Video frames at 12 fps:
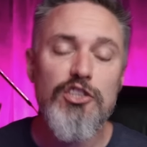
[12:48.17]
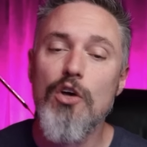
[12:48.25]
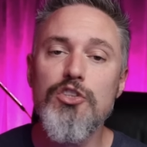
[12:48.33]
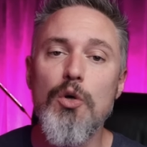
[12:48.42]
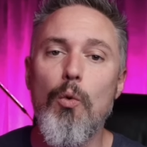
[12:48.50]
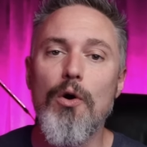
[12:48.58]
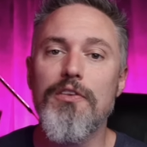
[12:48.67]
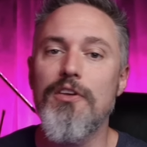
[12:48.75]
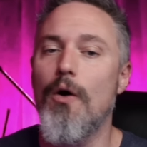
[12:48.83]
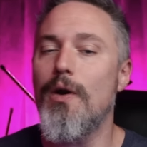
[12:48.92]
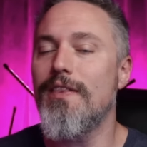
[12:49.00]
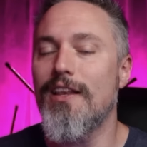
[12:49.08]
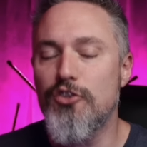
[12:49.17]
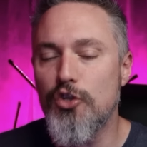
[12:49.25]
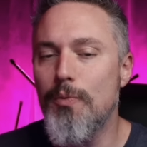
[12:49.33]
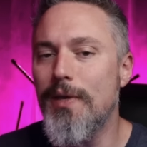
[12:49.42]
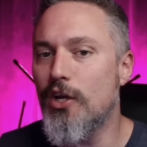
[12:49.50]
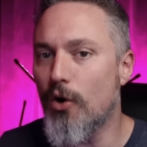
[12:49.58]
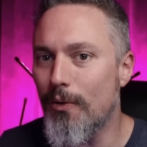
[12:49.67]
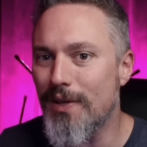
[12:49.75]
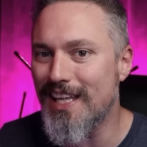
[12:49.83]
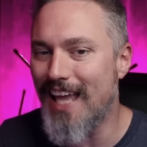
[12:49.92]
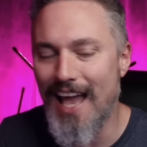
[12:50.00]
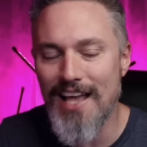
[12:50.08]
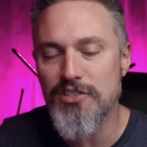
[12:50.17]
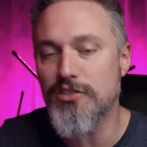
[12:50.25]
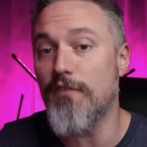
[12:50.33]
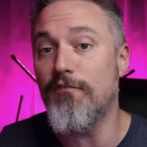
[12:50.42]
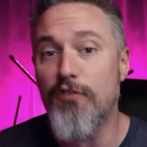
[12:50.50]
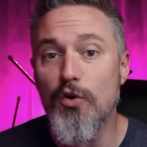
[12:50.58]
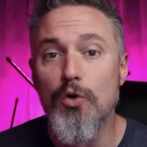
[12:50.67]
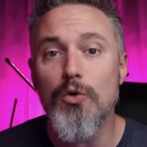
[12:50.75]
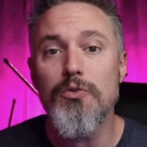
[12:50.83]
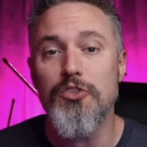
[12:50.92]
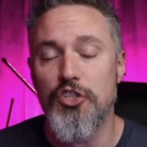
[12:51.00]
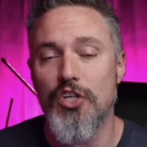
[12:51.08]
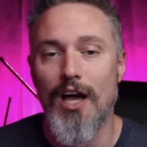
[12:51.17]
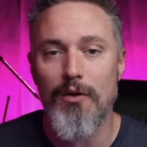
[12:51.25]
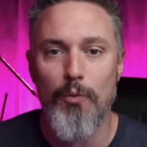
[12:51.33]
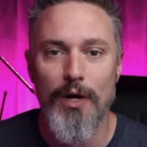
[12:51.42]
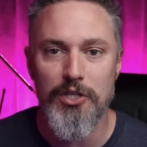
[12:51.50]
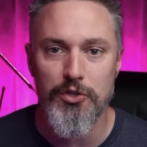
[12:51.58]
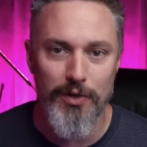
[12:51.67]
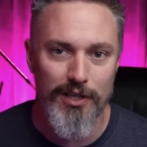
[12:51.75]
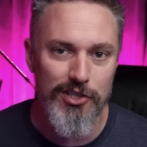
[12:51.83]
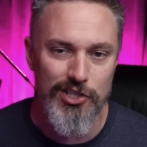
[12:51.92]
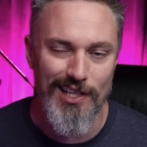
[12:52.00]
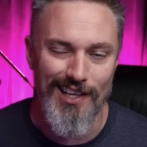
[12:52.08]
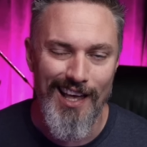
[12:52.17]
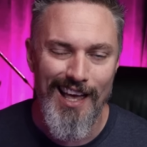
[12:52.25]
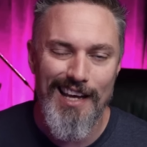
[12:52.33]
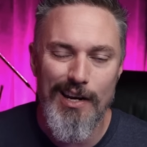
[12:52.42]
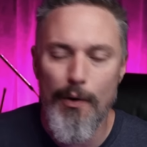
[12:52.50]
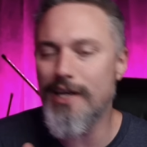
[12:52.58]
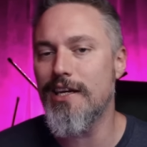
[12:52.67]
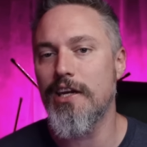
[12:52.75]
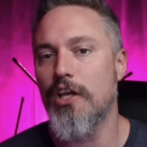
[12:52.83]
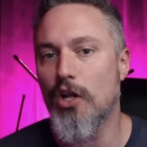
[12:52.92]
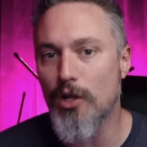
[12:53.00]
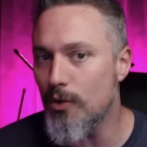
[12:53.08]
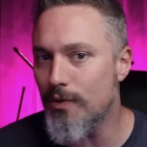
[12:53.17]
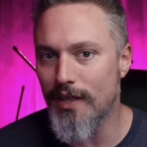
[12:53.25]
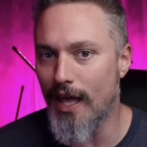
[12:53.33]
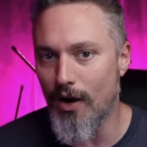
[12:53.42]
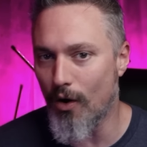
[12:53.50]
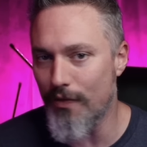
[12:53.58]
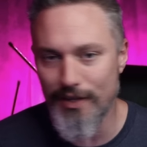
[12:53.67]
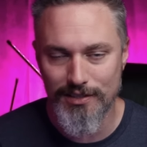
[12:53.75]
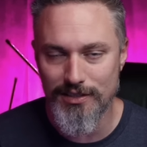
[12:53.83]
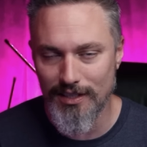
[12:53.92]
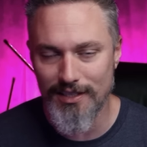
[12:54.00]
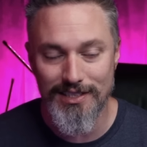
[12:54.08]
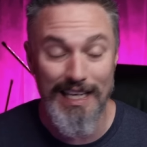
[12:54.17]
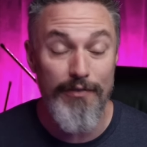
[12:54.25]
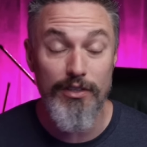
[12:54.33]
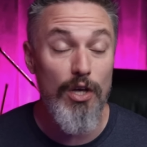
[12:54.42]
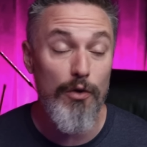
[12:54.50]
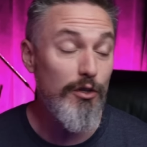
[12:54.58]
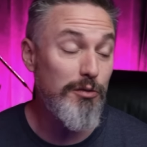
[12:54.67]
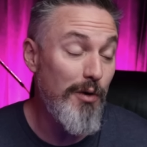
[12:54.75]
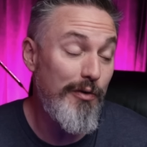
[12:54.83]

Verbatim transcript: It's also worth noting that Tubi currently has the full John Wick trilogy. Now, I didn't include that on this list, even though those